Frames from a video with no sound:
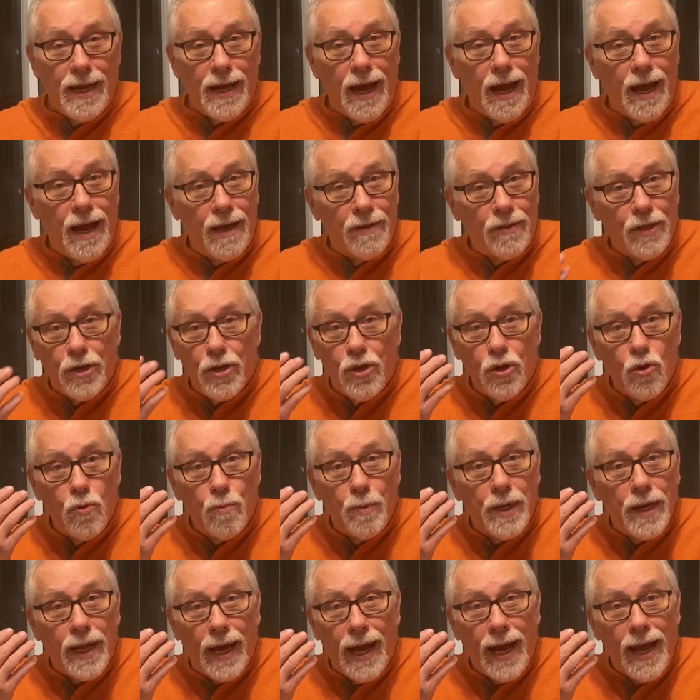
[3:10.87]
The
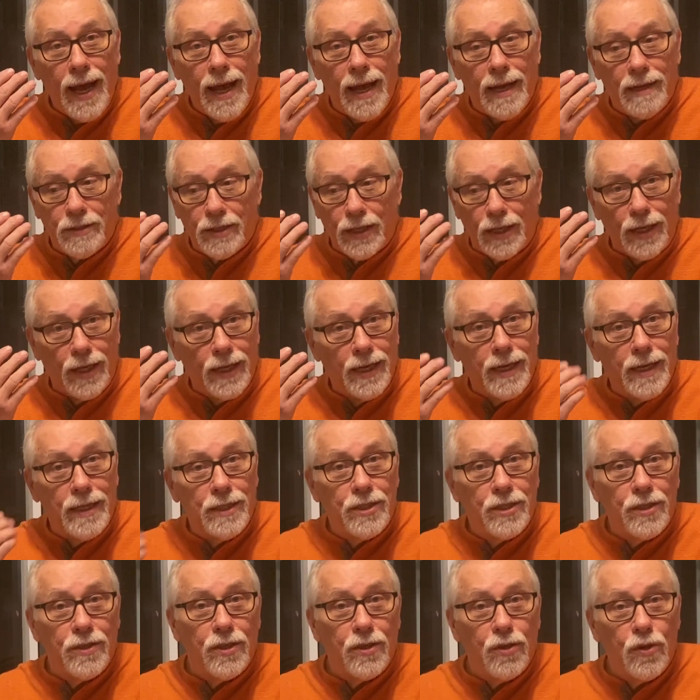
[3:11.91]
human eye, the
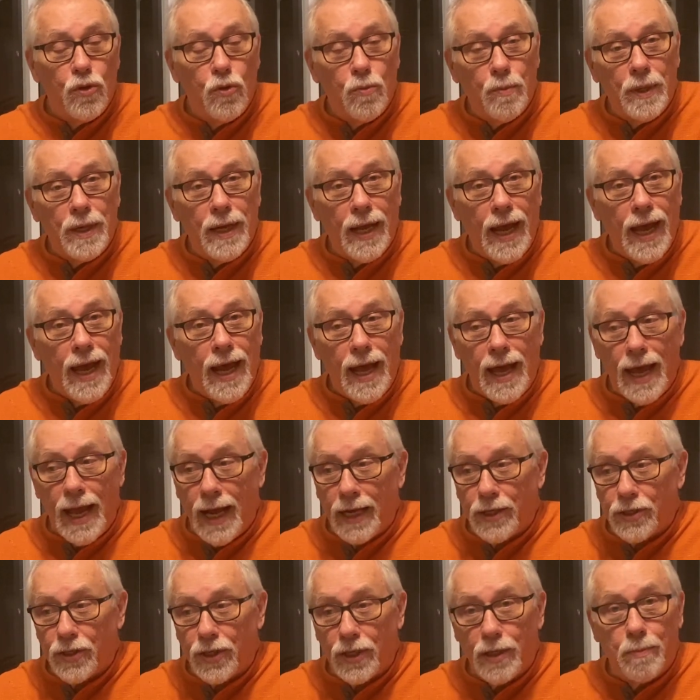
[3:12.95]
lens in the human eye
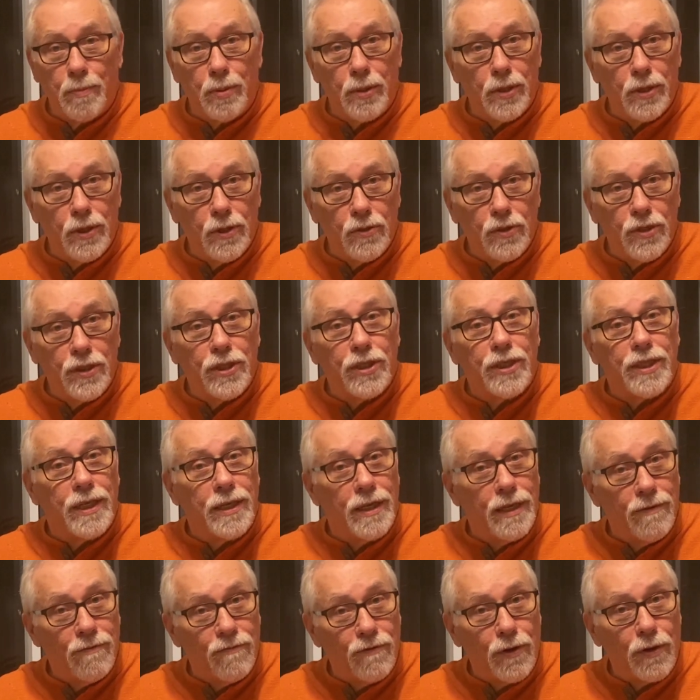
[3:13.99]
actually produces
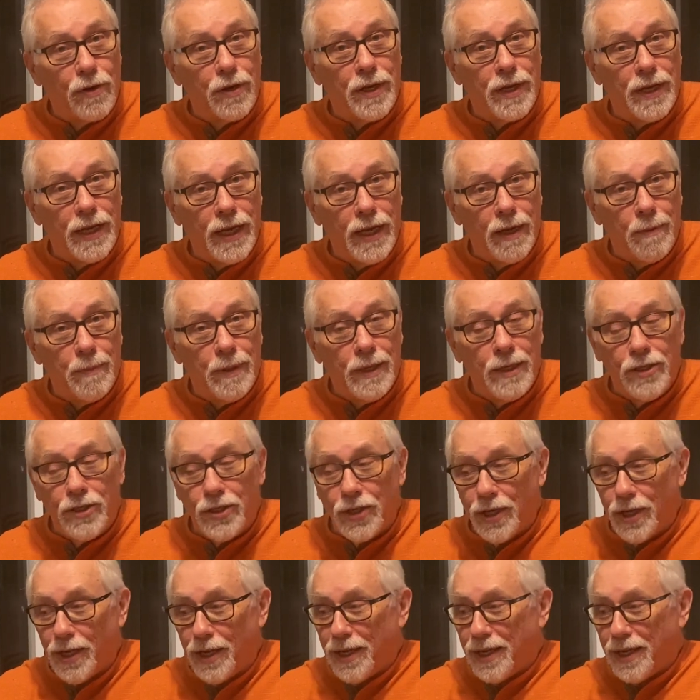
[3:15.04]
an inverted image,